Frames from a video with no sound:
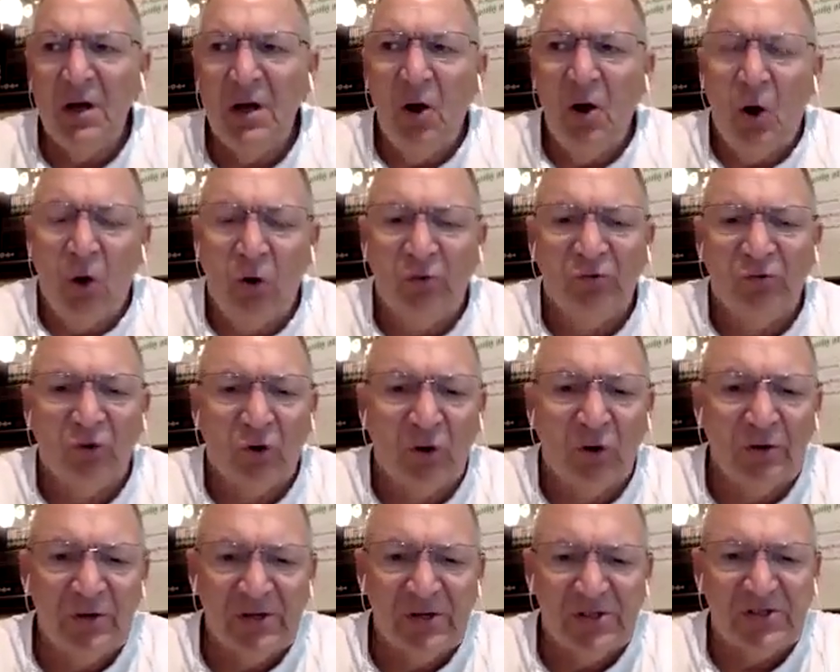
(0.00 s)
over on
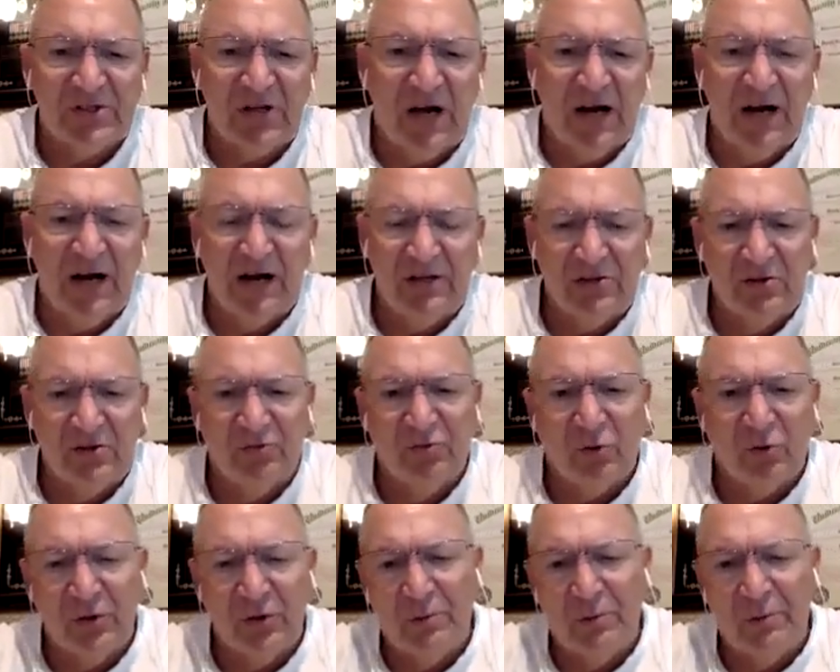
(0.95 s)
the sides, over
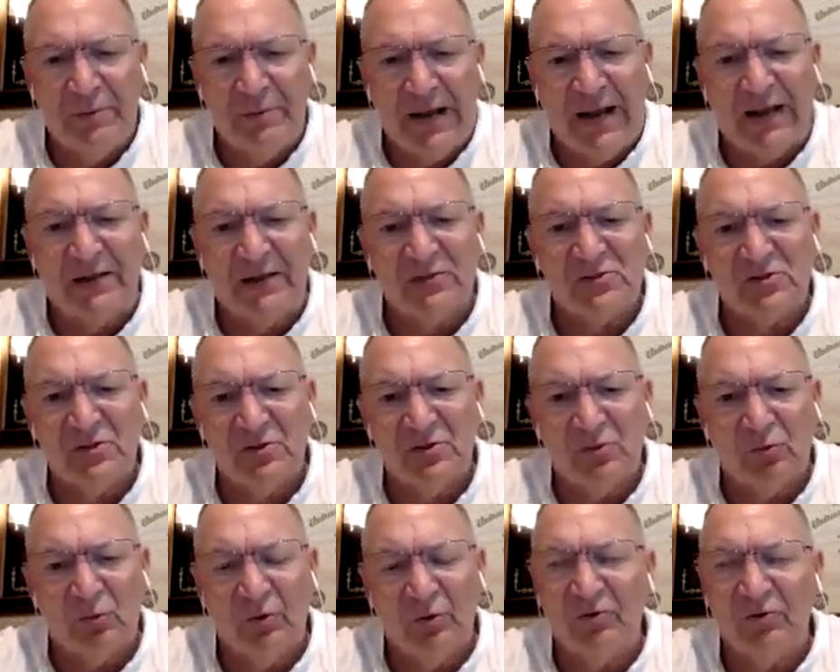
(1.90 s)
on the banks of the
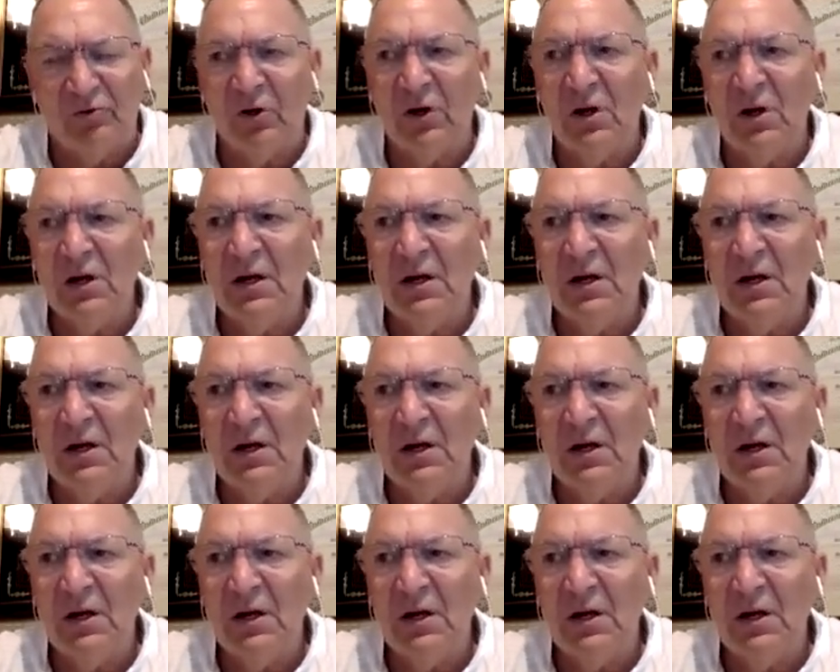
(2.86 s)
river.